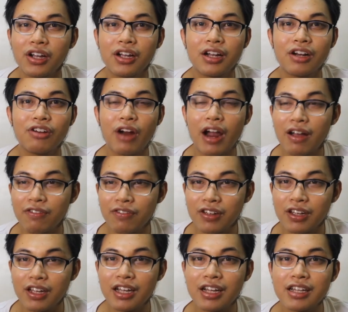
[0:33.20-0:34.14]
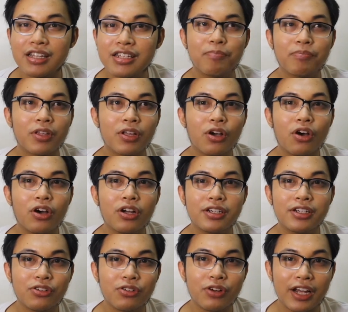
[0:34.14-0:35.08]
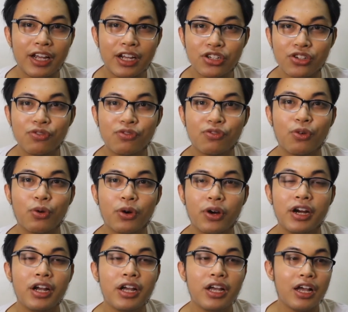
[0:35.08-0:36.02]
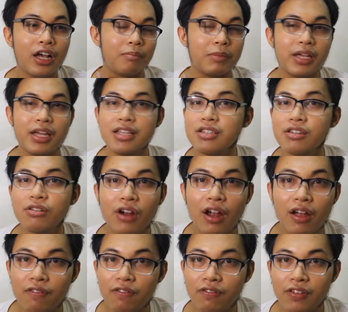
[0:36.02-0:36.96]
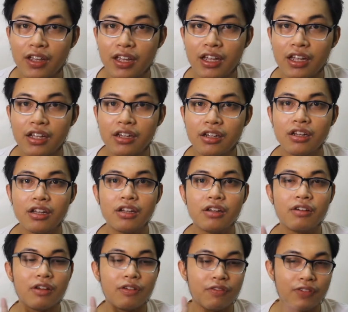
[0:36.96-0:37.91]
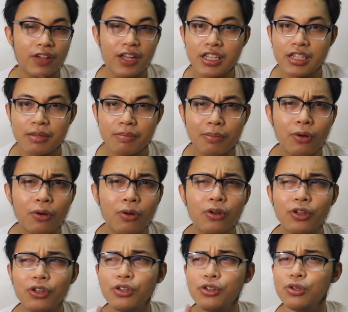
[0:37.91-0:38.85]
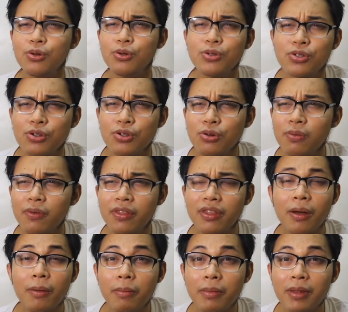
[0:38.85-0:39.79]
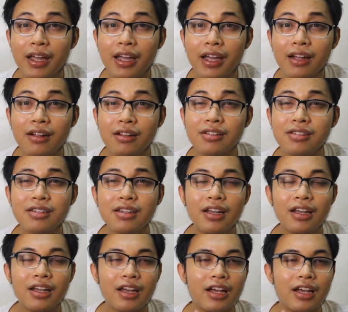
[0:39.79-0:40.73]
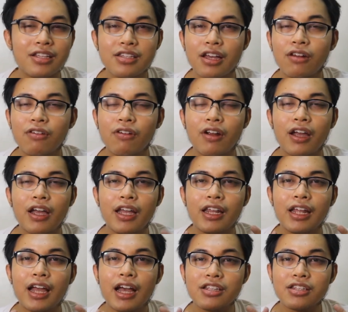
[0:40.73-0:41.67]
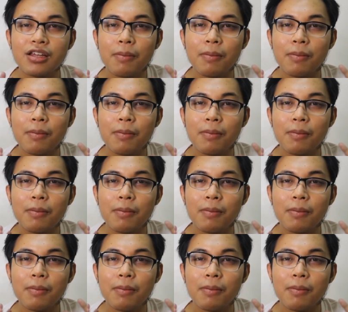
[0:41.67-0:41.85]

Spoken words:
graphics, content creation for Instagram feed, Facebook, YouTube thumbnails, etc. It has